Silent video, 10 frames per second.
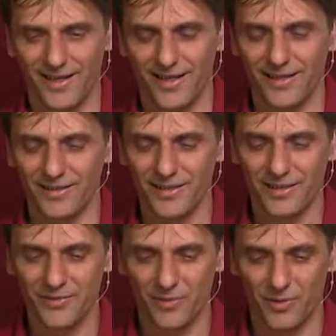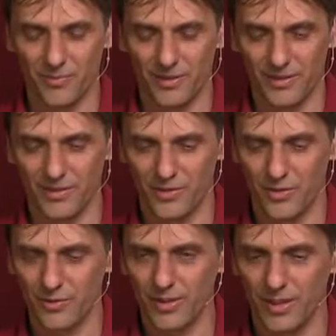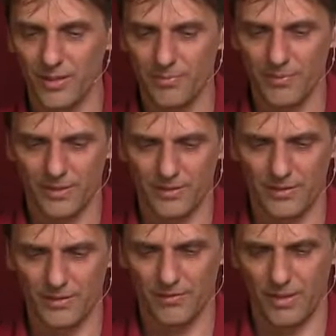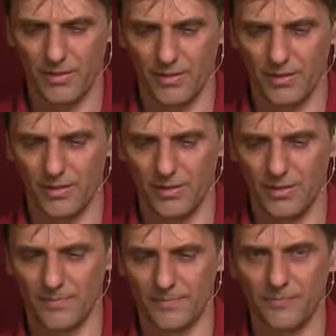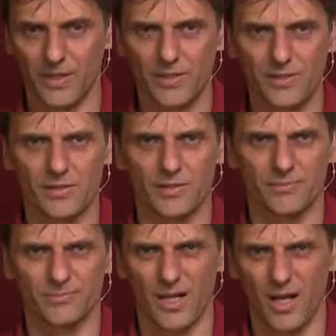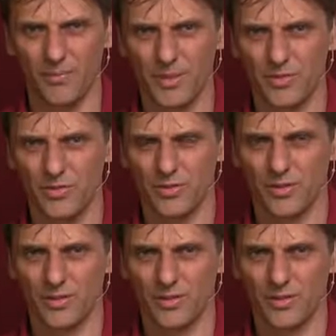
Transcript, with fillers: I take it from uh, John Kempf, and he he, he he's a Amish